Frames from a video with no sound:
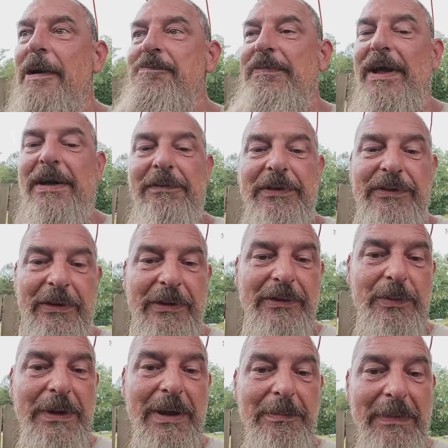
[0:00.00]
and it returns
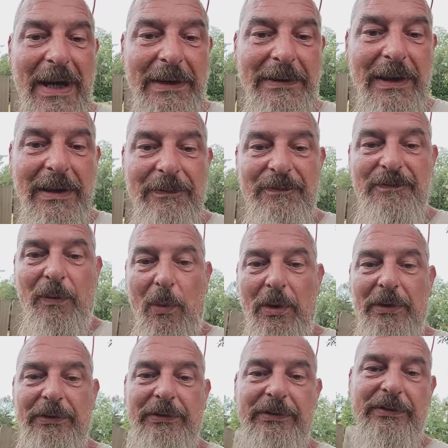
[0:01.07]
with a magnetic
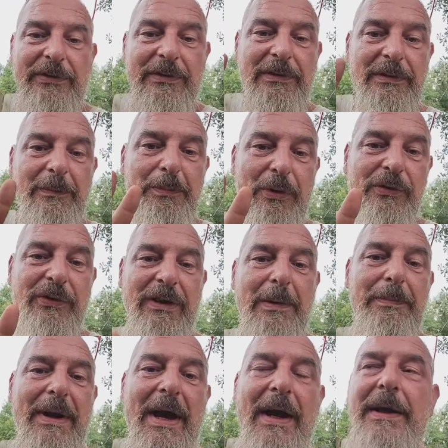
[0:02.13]
force pushing it
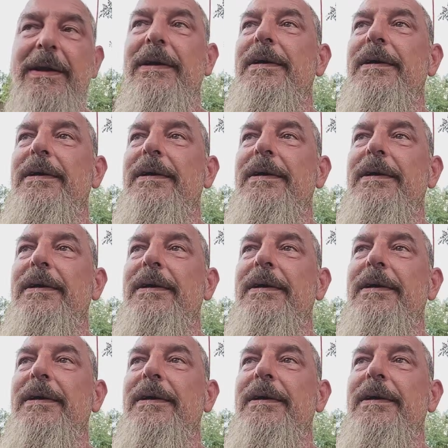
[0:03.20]
back.